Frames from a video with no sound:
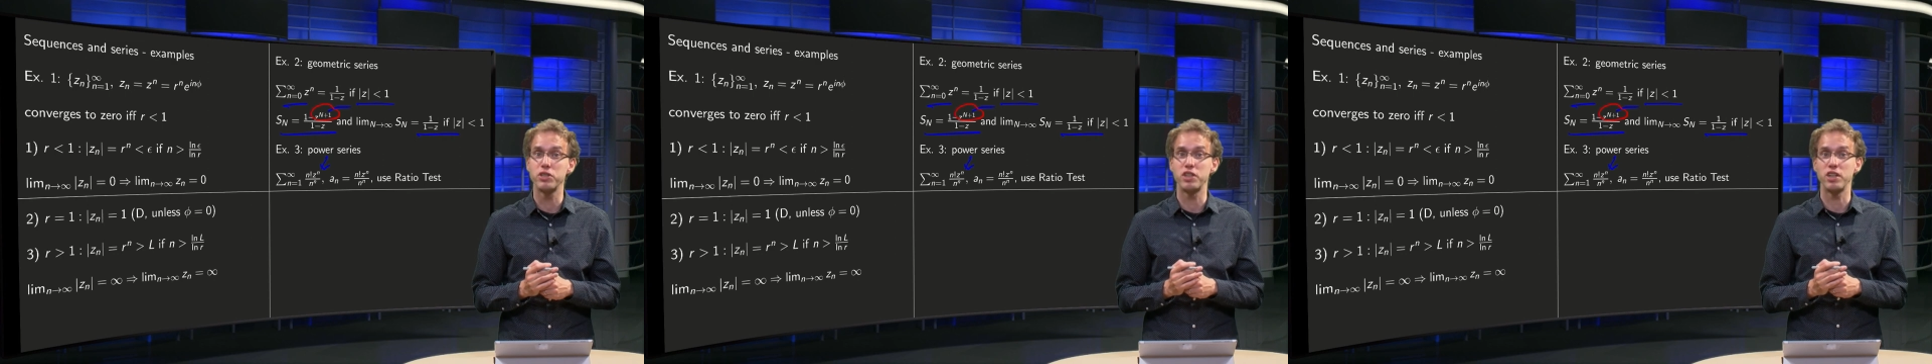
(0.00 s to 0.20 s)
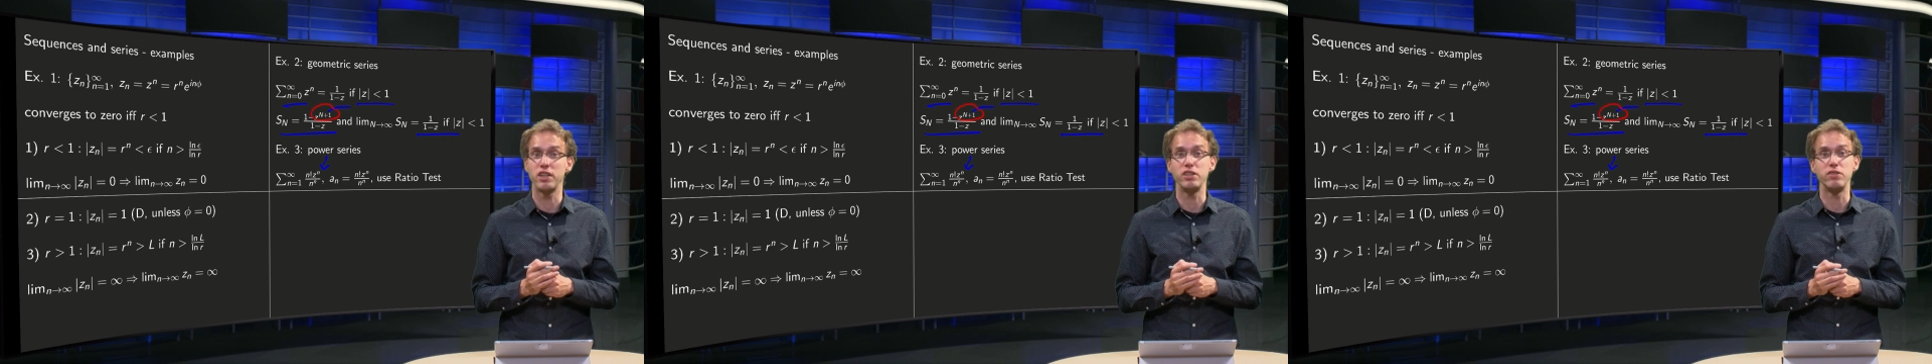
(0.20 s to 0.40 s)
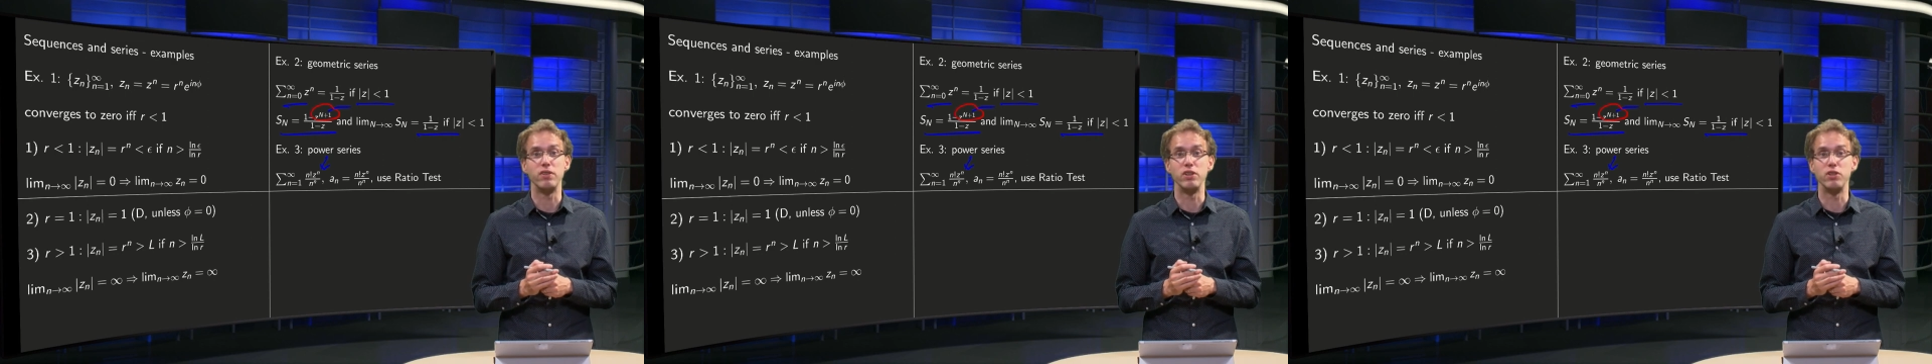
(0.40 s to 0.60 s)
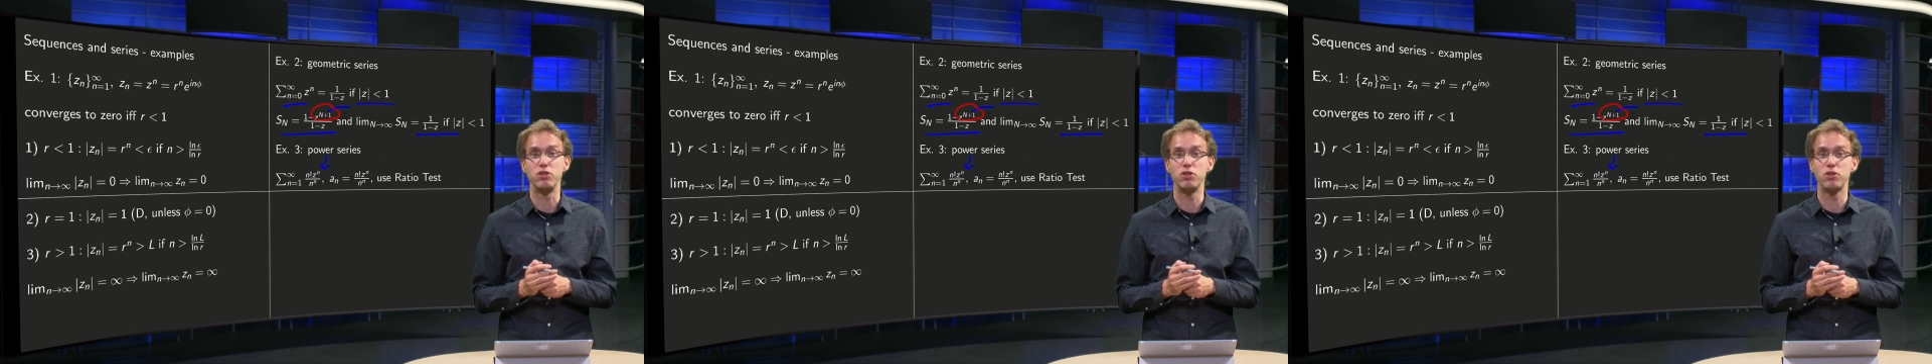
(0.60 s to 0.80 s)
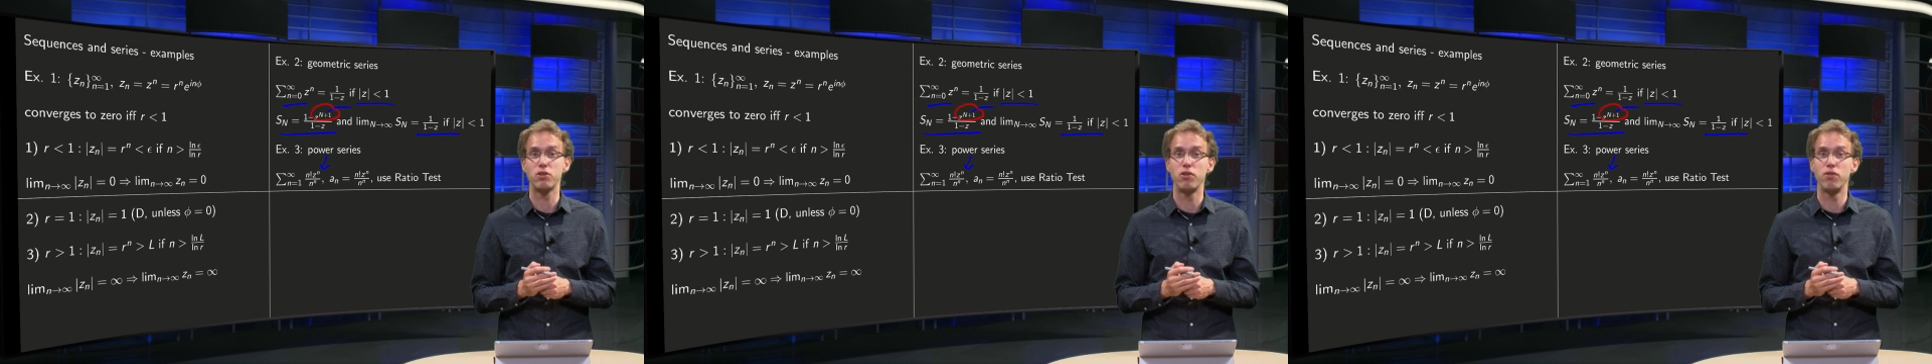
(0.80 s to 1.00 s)
series when does
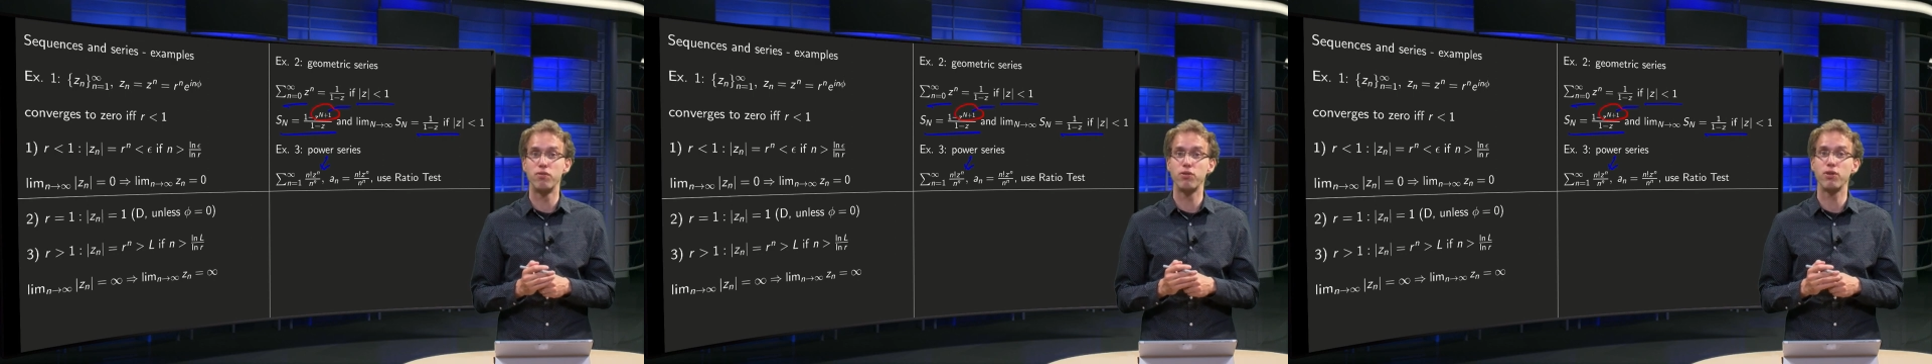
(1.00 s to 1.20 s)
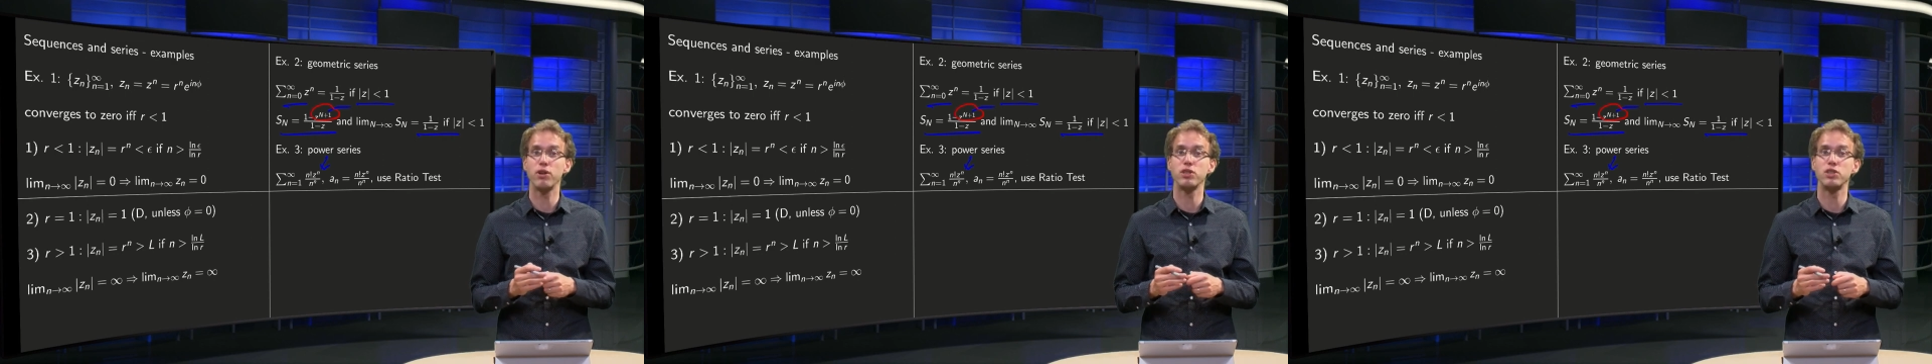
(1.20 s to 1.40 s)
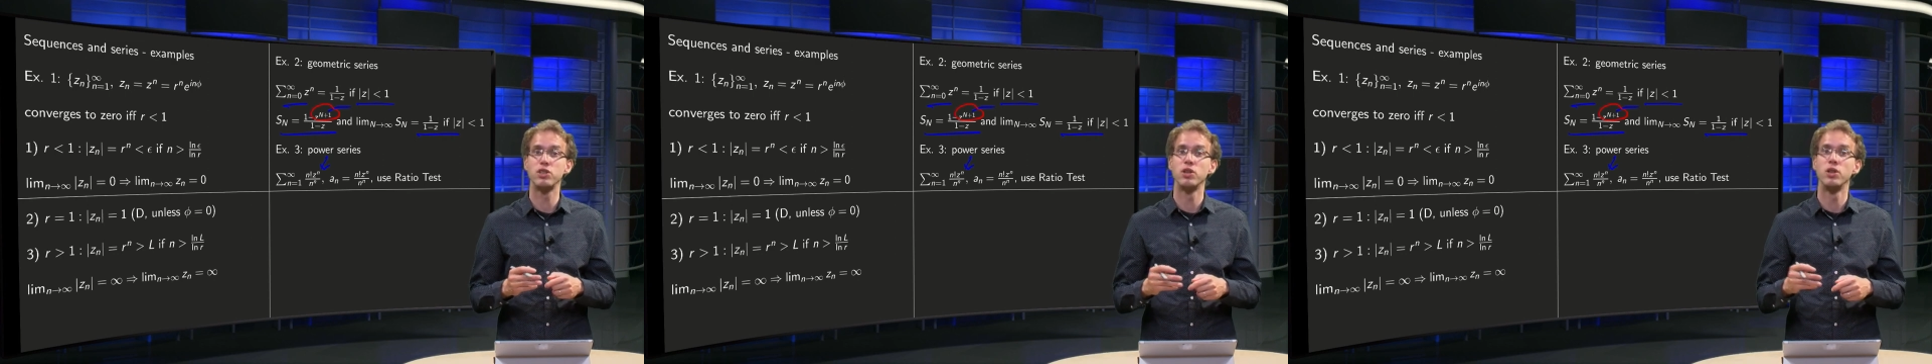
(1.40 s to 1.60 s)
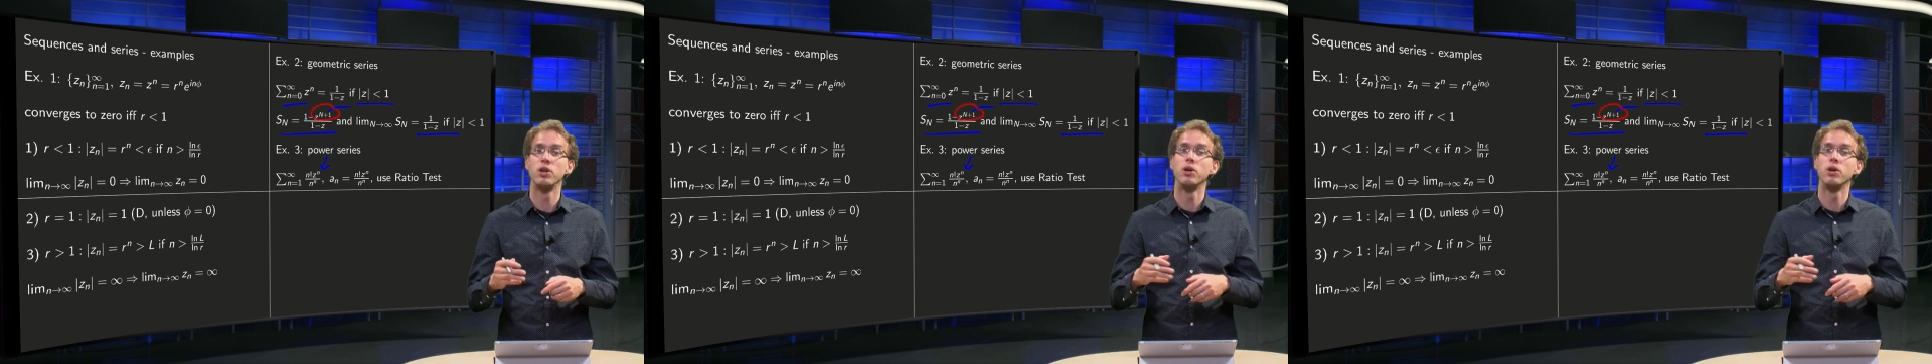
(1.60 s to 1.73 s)
it converge?